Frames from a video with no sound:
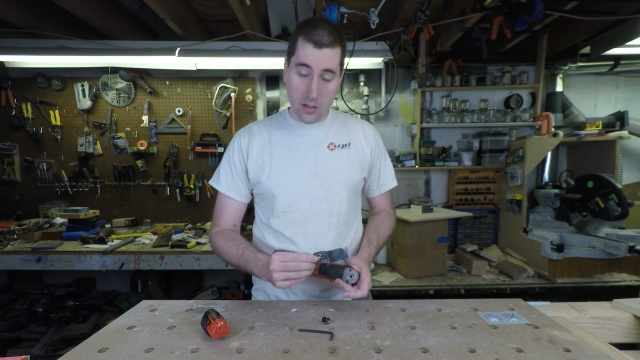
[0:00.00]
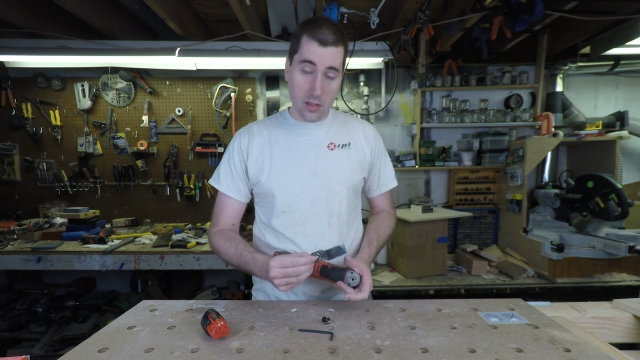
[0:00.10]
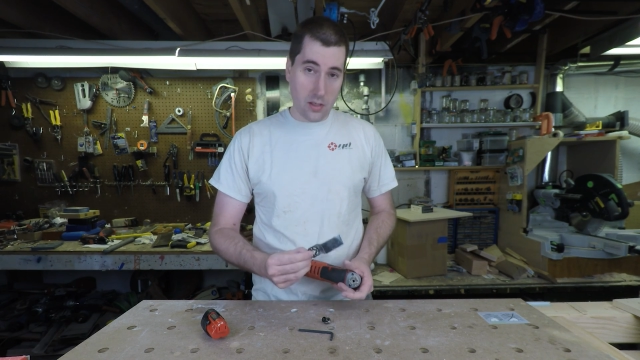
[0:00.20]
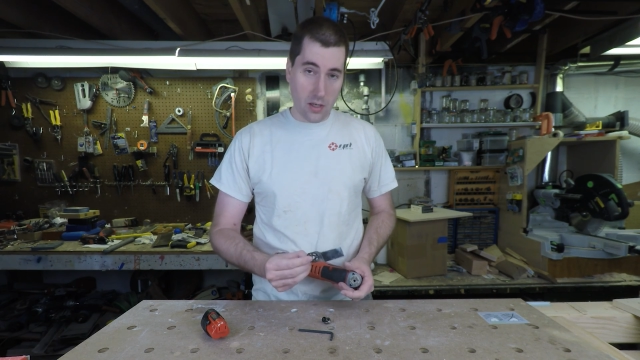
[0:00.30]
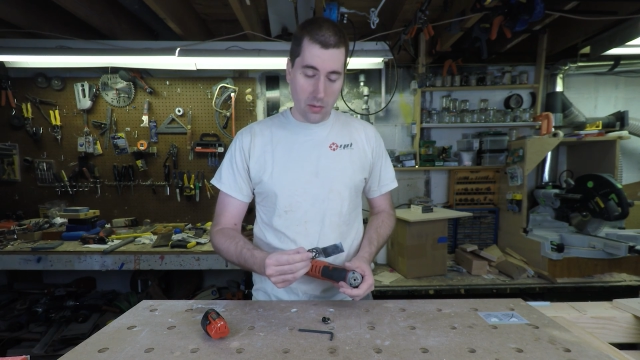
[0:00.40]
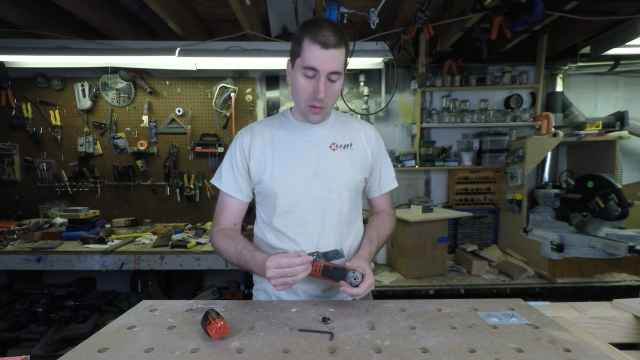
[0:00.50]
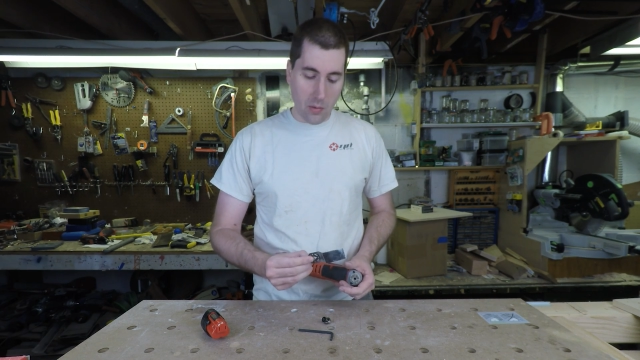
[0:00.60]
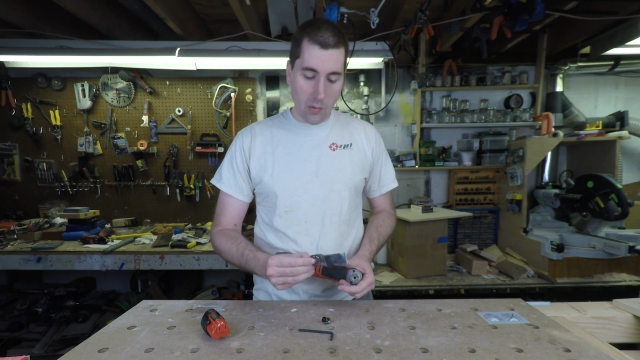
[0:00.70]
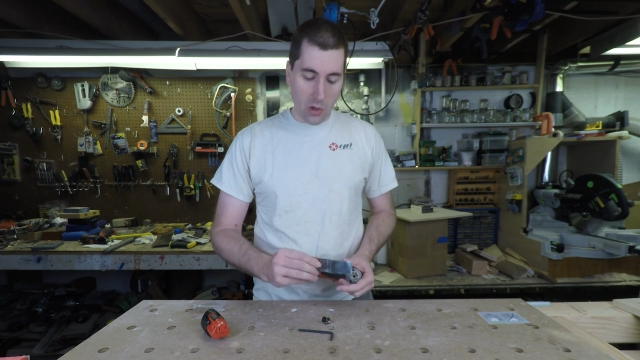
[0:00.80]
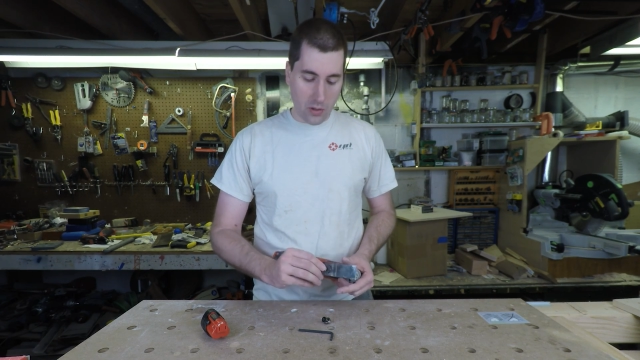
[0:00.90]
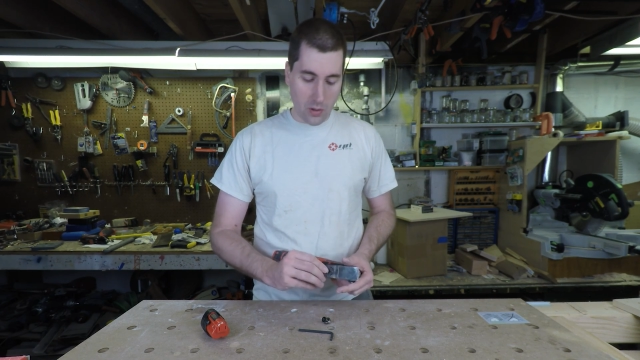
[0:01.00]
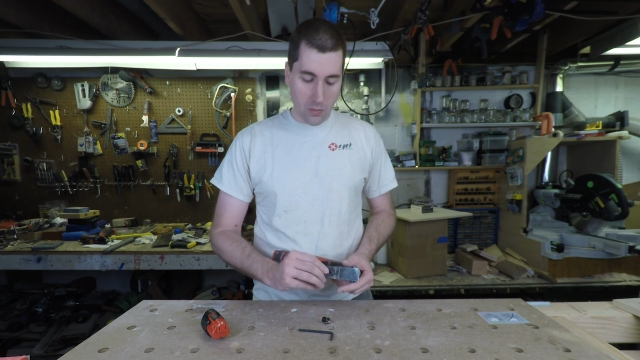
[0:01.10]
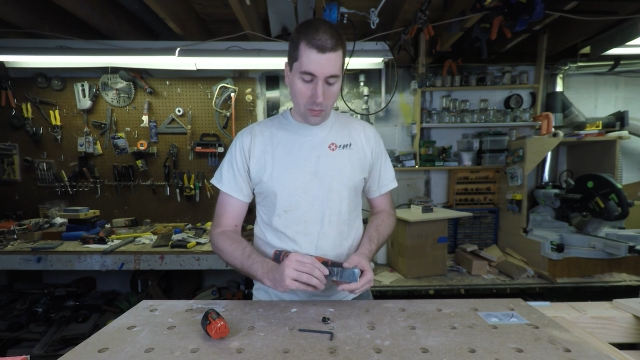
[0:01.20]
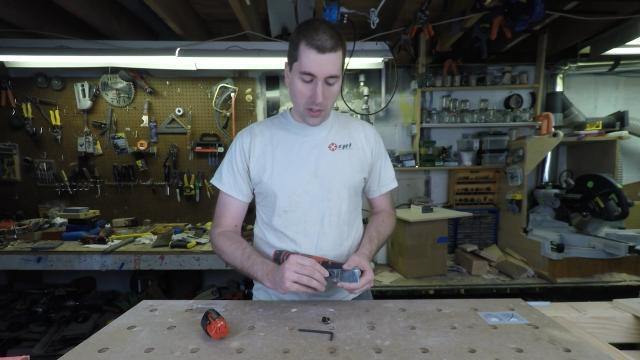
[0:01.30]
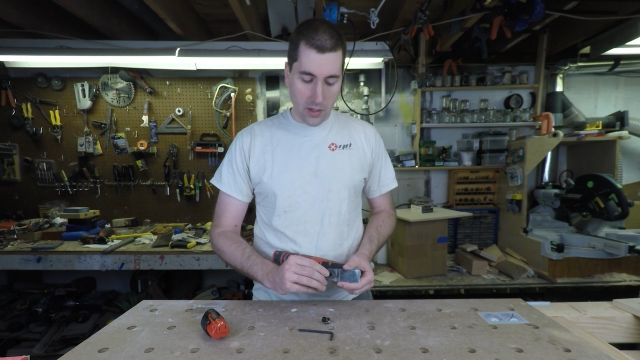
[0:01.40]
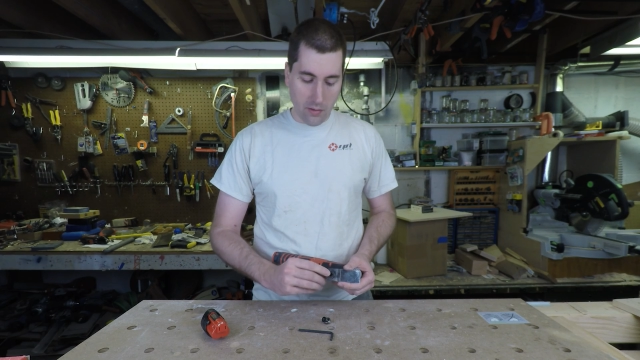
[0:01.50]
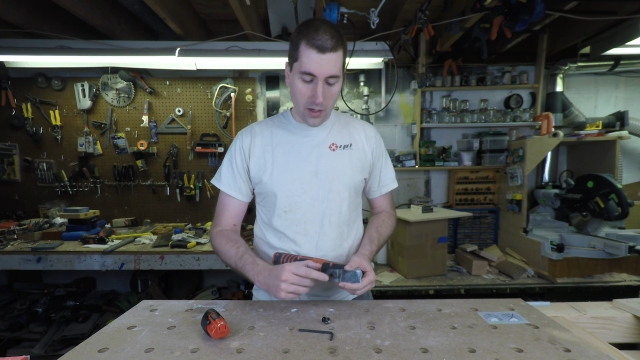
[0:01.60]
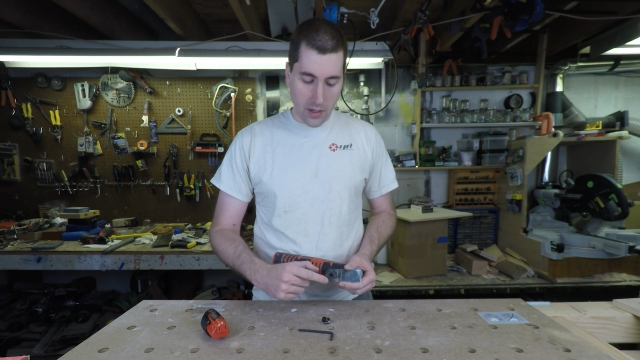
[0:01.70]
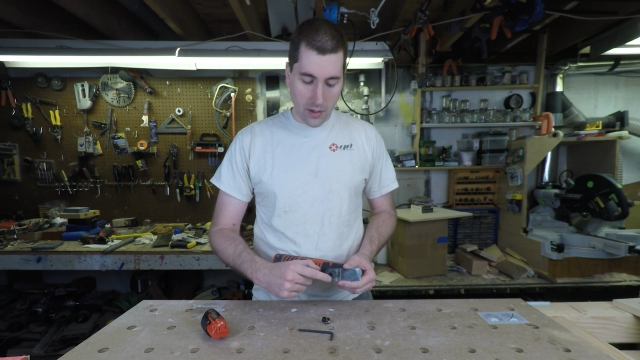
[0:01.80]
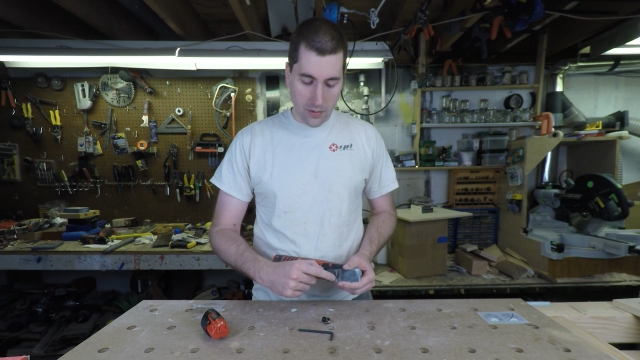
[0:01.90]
This is a Milwaukee blade right now.